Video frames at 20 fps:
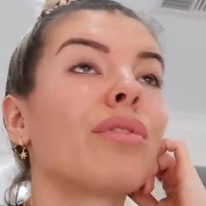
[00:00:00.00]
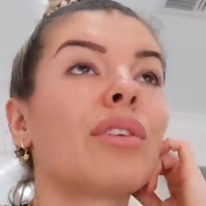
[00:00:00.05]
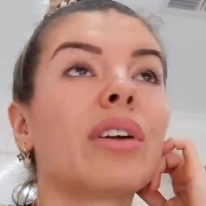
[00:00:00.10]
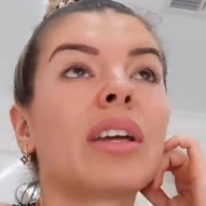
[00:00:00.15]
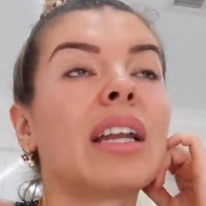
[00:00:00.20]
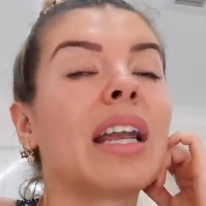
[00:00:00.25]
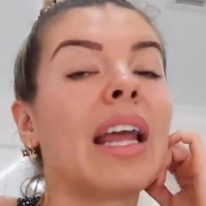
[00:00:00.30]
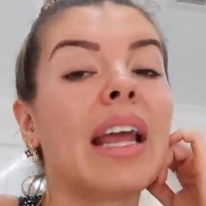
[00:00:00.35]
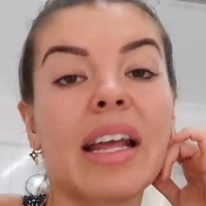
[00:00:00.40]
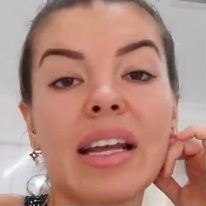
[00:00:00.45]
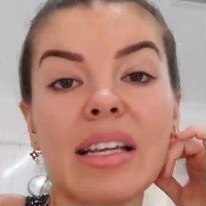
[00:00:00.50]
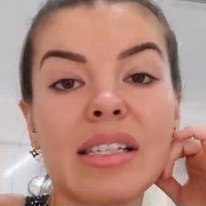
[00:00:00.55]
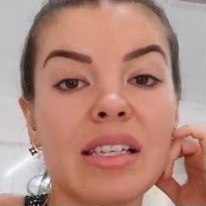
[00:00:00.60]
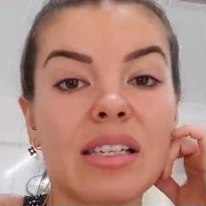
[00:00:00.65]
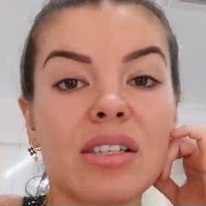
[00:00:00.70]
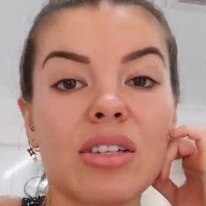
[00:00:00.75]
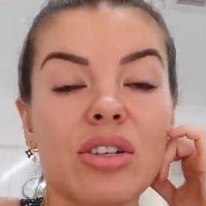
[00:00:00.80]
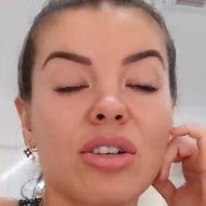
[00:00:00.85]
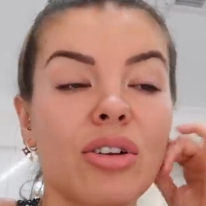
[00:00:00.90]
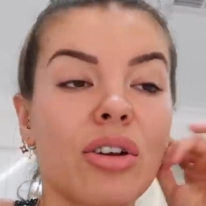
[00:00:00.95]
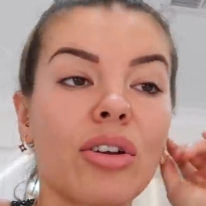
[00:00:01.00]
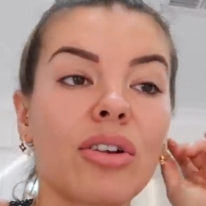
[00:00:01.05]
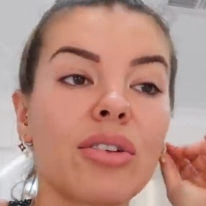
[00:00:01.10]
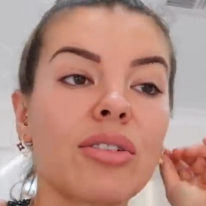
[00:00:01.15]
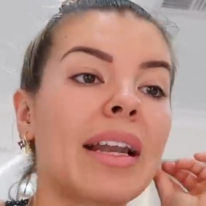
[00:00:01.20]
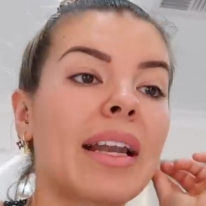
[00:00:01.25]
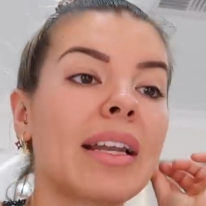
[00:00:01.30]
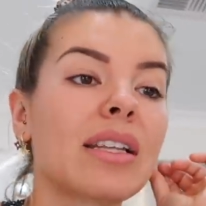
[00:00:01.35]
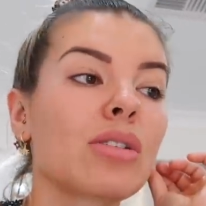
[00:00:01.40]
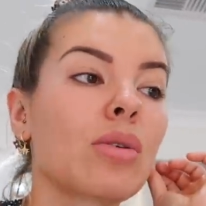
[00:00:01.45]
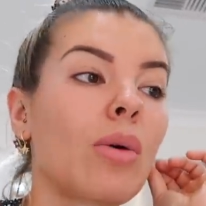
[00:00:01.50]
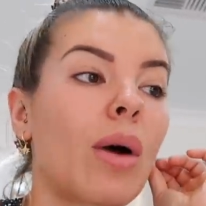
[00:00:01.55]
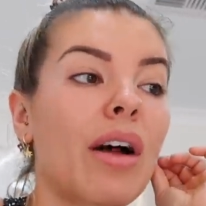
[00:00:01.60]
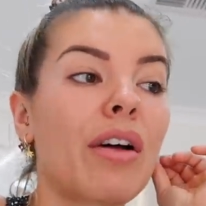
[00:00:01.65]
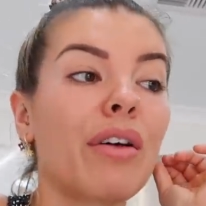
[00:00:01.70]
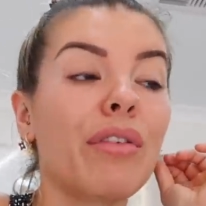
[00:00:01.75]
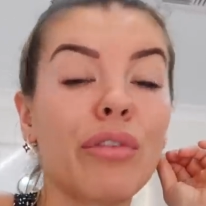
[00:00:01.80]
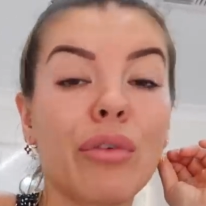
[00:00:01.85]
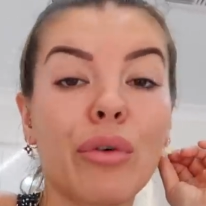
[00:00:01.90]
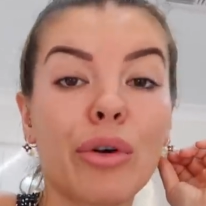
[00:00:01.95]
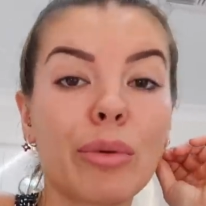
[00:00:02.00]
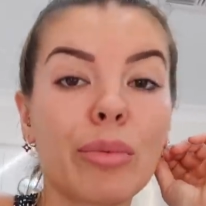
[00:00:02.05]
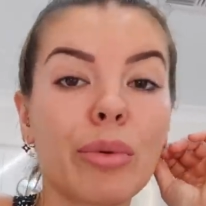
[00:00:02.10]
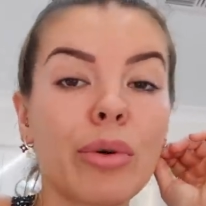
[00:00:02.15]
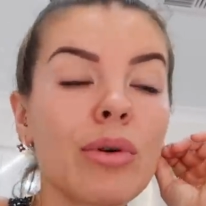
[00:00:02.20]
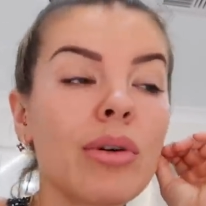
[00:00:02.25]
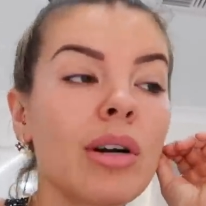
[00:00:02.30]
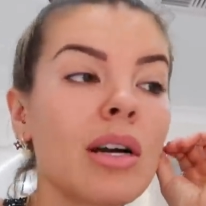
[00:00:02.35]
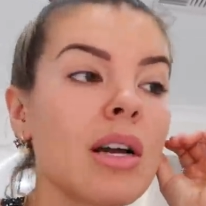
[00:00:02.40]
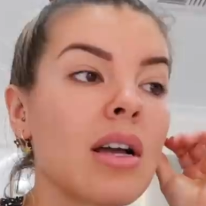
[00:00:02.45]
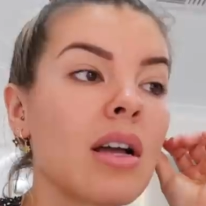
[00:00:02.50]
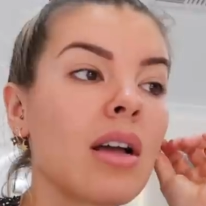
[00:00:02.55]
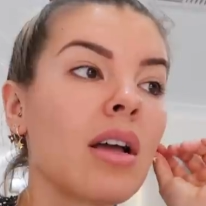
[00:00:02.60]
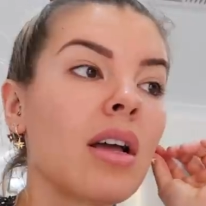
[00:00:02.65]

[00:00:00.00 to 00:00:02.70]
freaking easy to use and it's quite affordable.